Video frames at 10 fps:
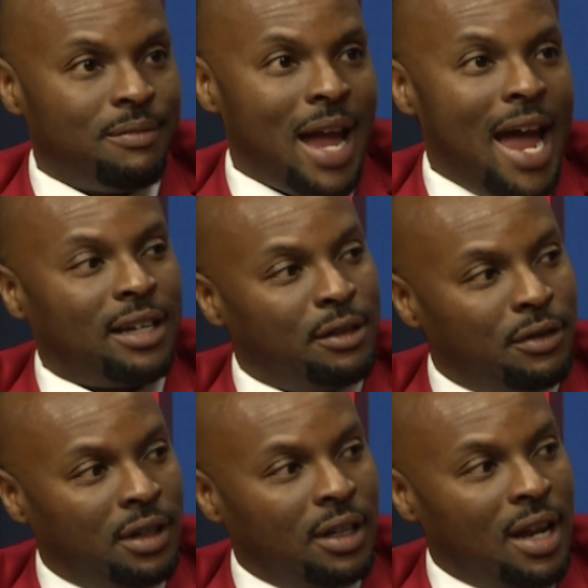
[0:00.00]
active in
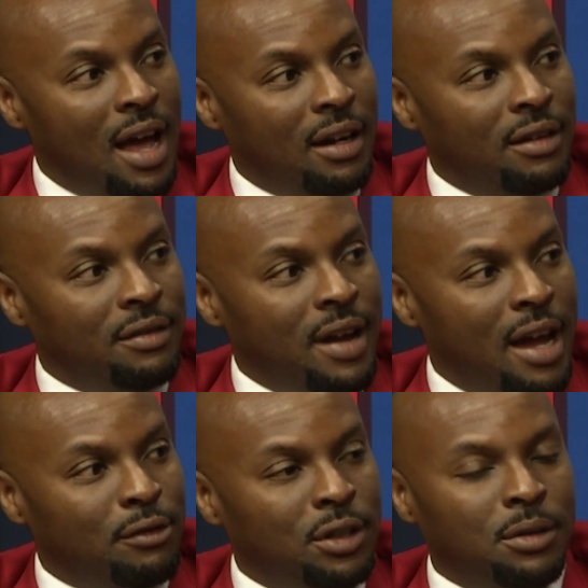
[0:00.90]
a lot of
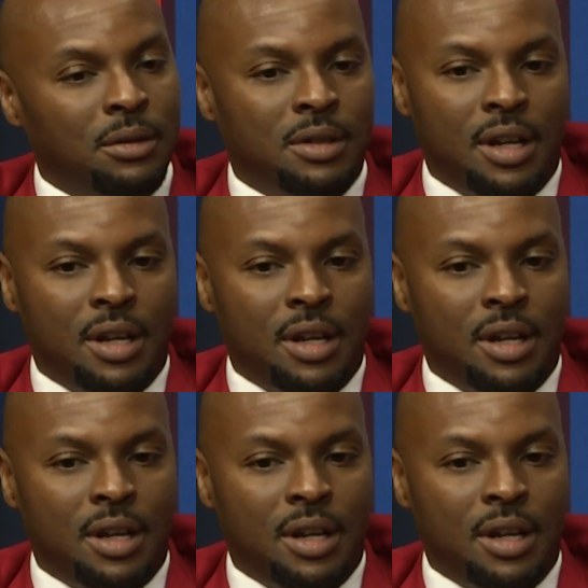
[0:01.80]
avenues,